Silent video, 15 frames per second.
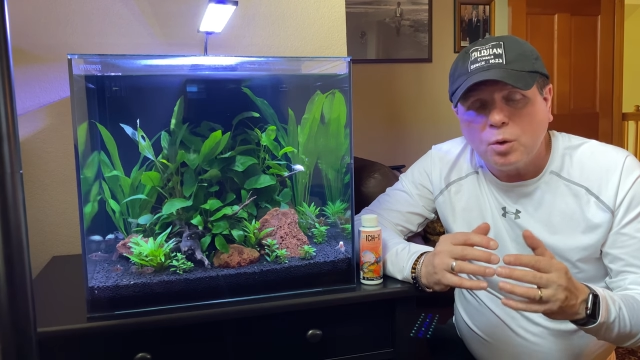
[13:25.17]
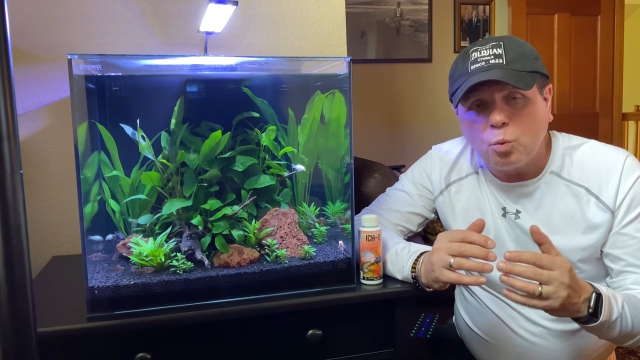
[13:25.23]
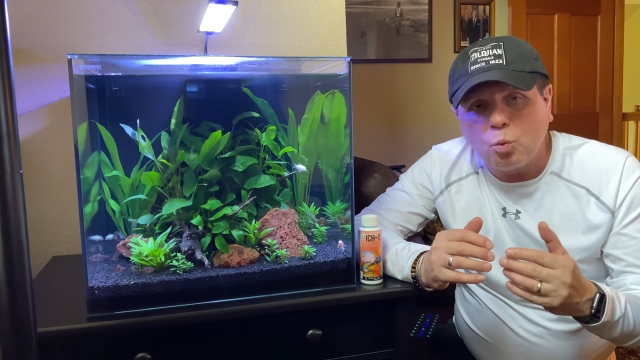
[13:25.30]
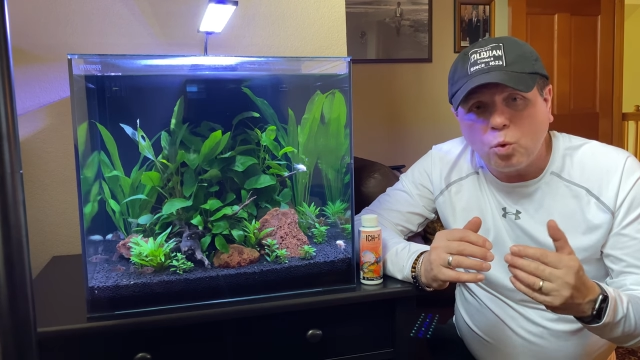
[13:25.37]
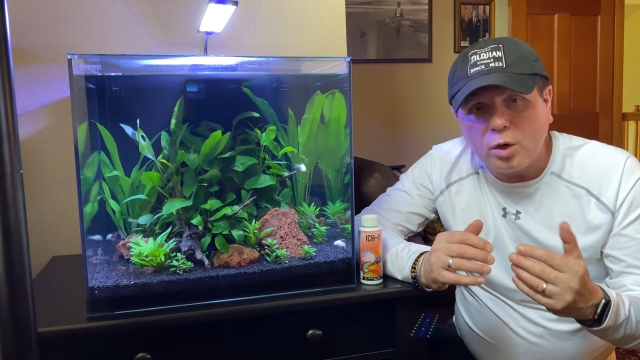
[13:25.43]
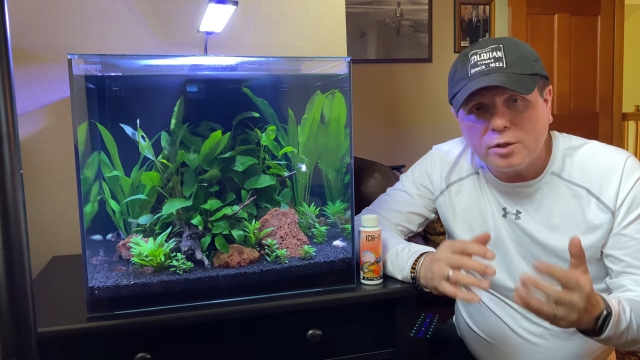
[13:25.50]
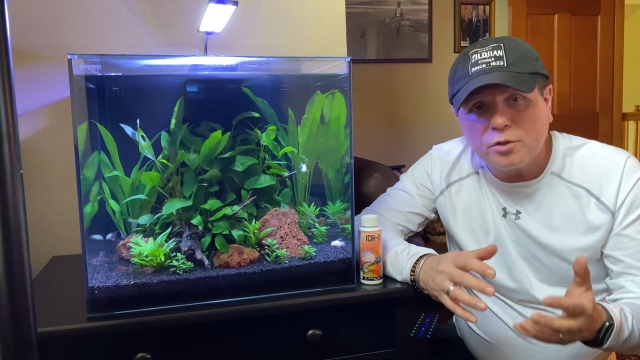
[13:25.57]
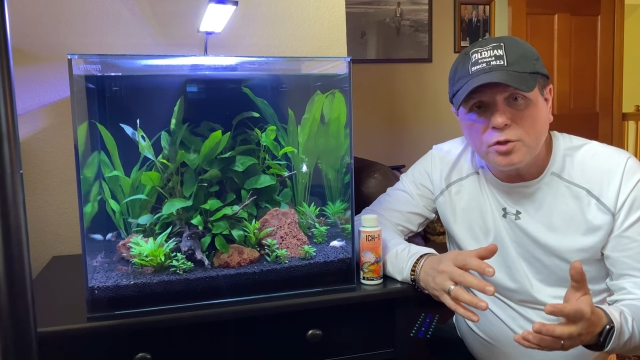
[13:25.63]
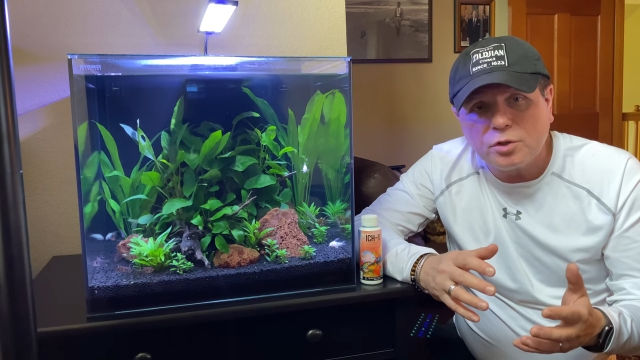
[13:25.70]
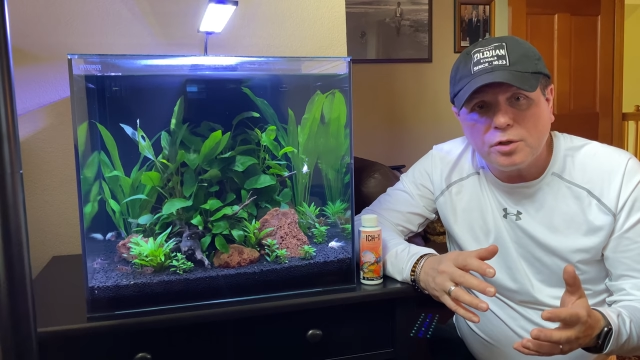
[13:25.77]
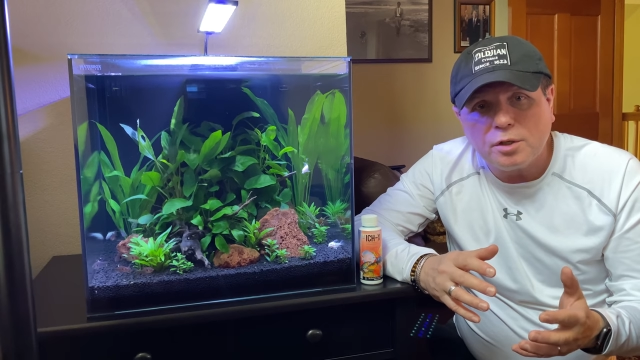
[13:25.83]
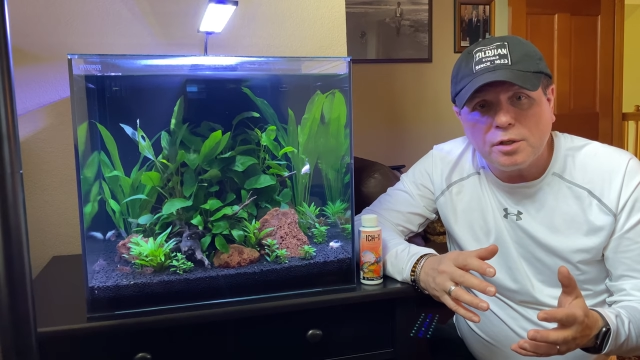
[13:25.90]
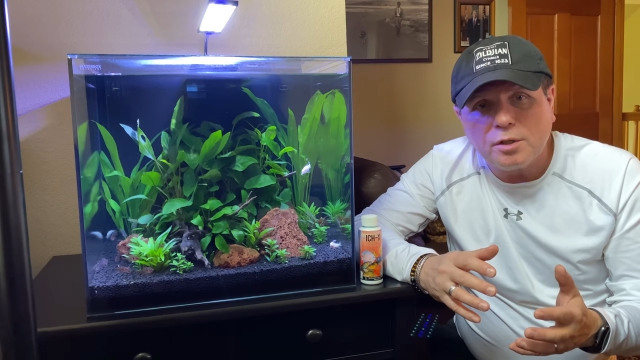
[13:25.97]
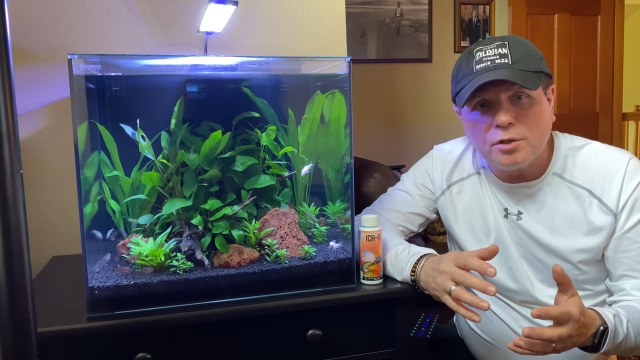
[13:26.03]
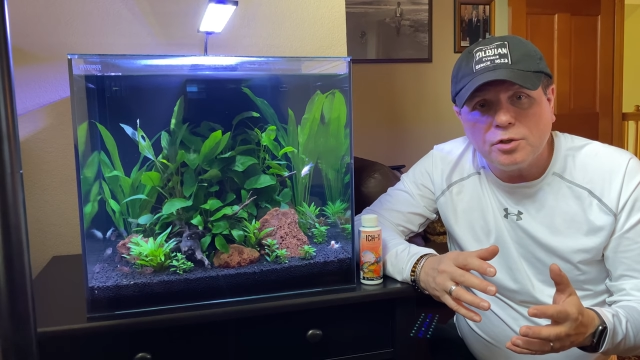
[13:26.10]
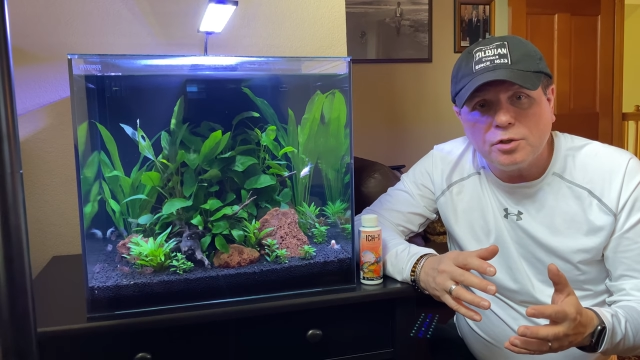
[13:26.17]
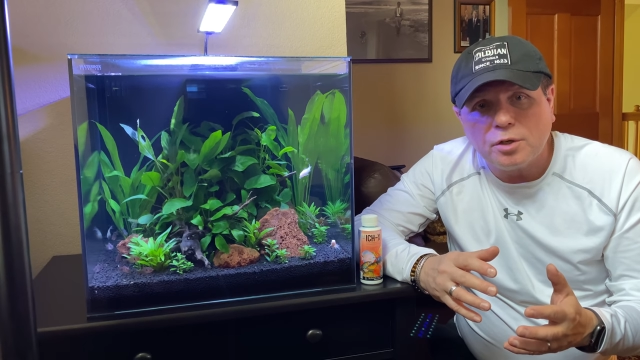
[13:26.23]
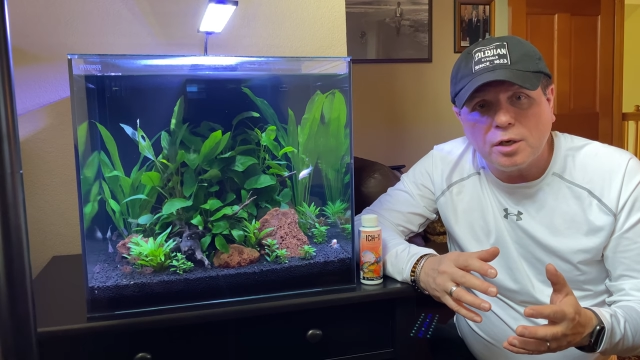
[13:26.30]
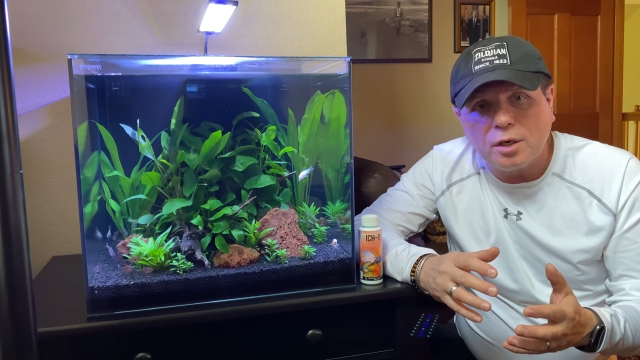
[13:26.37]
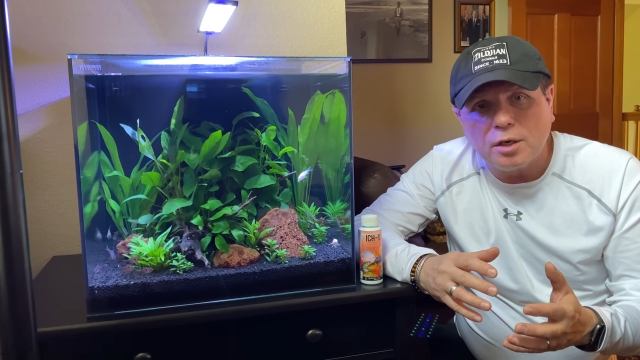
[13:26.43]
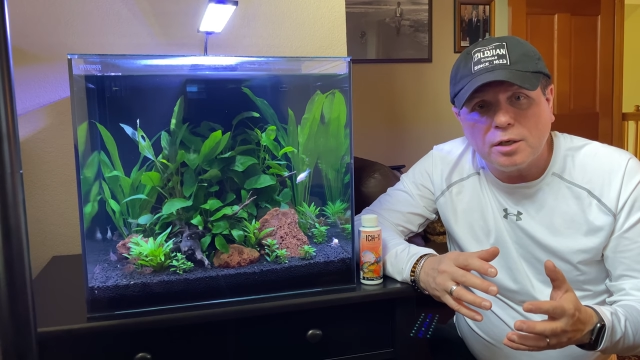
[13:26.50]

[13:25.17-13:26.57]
once these